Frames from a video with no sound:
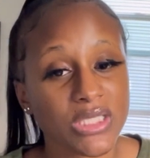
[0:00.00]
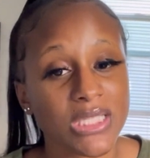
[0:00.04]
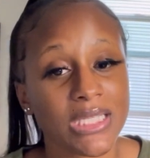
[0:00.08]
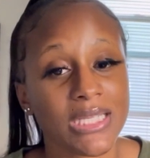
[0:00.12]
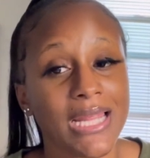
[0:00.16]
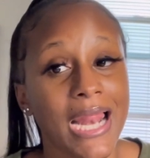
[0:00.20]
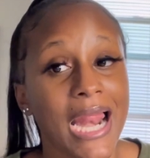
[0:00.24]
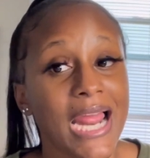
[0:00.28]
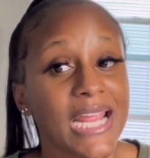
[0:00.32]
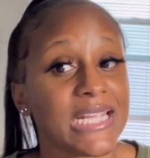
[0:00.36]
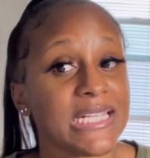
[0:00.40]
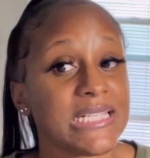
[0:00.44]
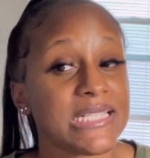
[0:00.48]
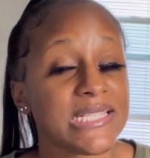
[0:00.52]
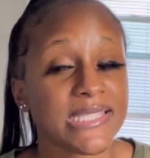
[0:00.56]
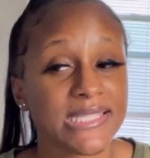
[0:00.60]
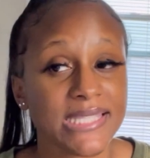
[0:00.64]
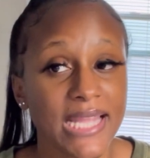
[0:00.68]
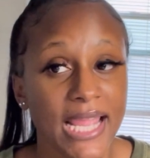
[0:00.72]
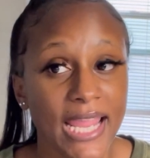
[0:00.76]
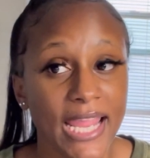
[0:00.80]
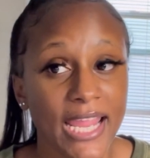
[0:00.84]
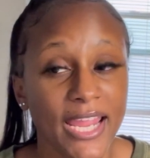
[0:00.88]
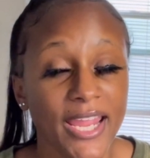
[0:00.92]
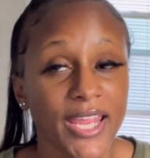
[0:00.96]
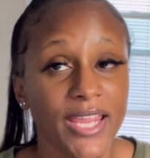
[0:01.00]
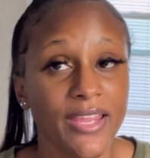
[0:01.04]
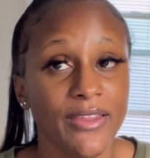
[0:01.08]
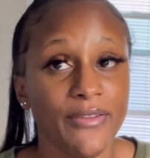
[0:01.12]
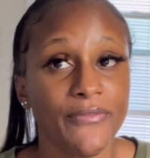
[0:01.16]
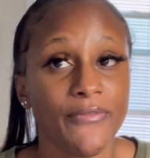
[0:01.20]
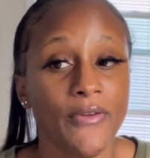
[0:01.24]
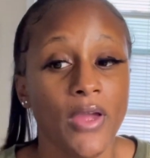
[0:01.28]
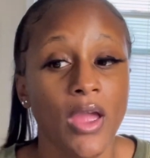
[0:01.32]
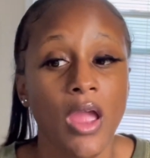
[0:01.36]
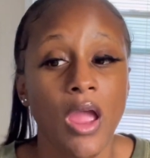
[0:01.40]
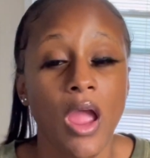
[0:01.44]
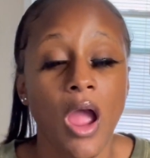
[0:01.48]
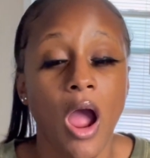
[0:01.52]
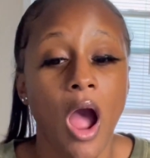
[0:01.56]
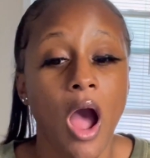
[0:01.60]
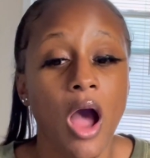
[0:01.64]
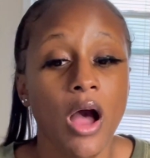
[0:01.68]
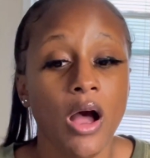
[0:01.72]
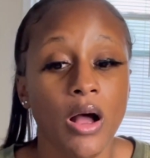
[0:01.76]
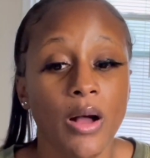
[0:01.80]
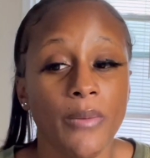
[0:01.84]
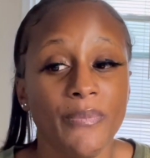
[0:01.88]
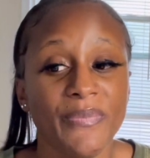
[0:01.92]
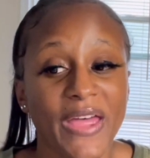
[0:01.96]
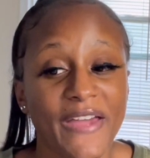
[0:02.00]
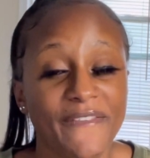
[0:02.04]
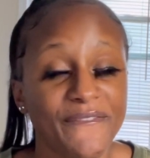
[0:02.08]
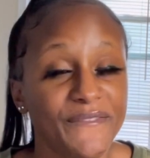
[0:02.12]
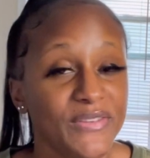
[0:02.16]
so that I can save um that